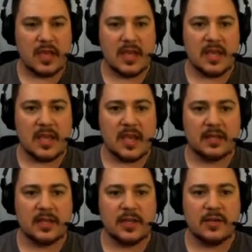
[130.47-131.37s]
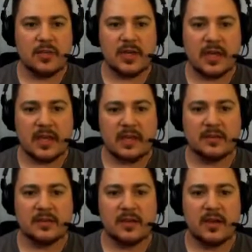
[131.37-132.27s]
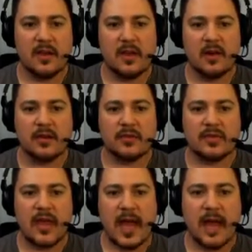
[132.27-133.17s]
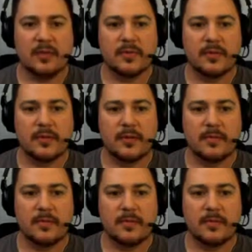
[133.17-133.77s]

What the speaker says: E and Q keys are your tabs.